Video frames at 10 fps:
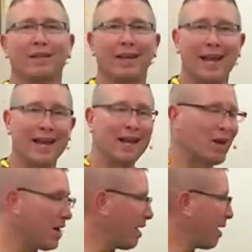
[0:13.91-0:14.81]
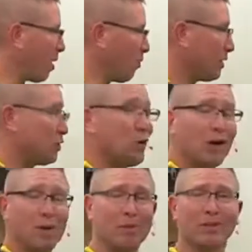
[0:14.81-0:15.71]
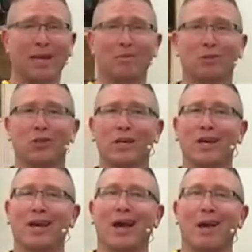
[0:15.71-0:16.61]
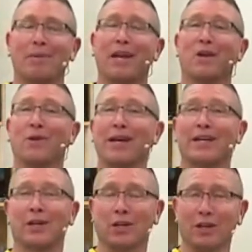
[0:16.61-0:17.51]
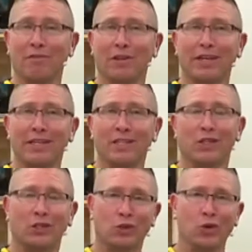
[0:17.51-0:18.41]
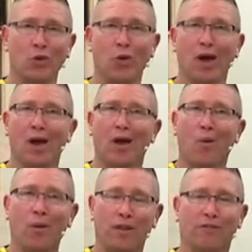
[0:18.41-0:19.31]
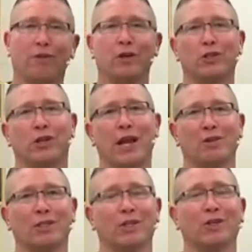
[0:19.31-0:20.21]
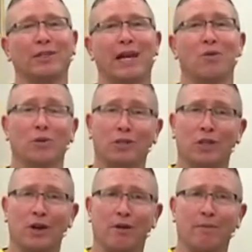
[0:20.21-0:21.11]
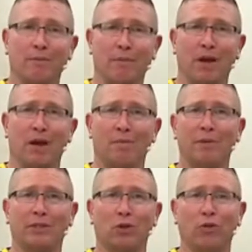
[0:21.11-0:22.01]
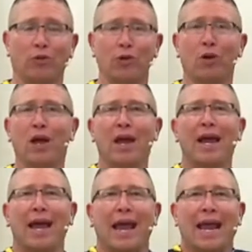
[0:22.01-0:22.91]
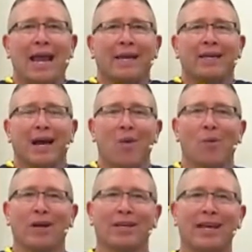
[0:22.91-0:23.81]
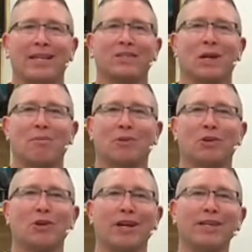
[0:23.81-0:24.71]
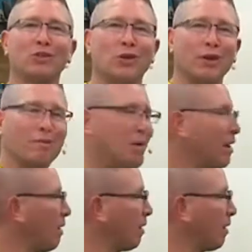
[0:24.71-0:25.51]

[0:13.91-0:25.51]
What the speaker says: Today, I want to show a couple of tables to you. I'm getting ready to deliver these to one of the furniture galleries here in town, which they're be sold through. And I want to take this opportunity, sort of